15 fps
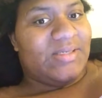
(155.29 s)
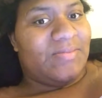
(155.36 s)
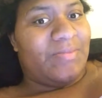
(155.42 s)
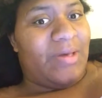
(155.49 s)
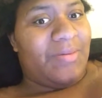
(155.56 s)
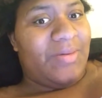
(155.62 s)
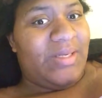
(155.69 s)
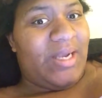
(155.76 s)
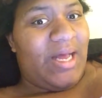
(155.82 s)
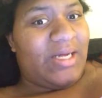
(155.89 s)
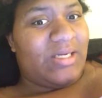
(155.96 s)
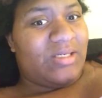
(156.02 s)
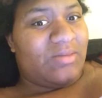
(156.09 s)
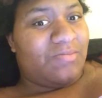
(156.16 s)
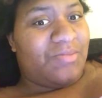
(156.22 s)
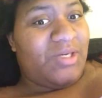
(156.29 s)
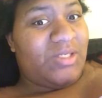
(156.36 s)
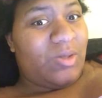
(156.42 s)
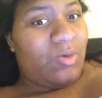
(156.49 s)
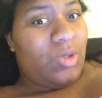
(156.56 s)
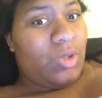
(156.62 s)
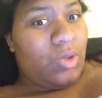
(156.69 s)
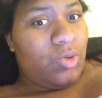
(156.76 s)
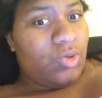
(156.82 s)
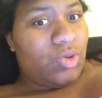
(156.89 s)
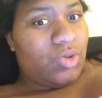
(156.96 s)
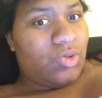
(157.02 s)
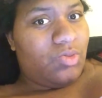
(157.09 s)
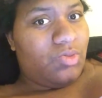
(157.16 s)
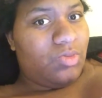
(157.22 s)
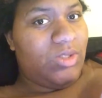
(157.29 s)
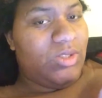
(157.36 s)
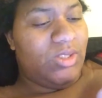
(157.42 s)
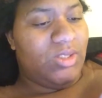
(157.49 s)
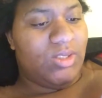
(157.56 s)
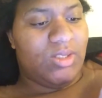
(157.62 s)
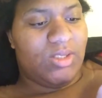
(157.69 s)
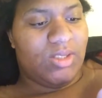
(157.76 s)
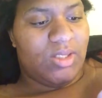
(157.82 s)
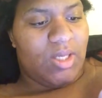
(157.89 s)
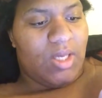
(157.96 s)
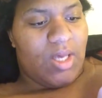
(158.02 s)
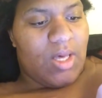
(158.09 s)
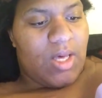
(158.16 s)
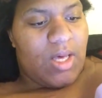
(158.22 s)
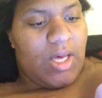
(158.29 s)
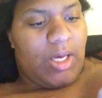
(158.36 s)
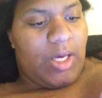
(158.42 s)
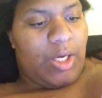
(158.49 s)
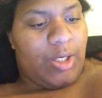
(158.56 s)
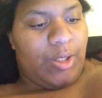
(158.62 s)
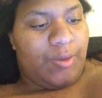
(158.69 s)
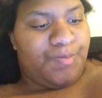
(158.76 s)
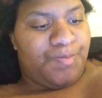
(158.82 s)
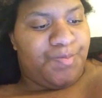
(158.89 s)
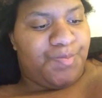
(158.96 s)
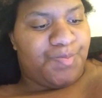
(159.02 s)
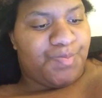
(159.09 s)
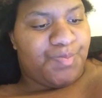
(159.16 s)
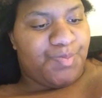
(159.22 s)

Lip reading: maybe not be so delusional. The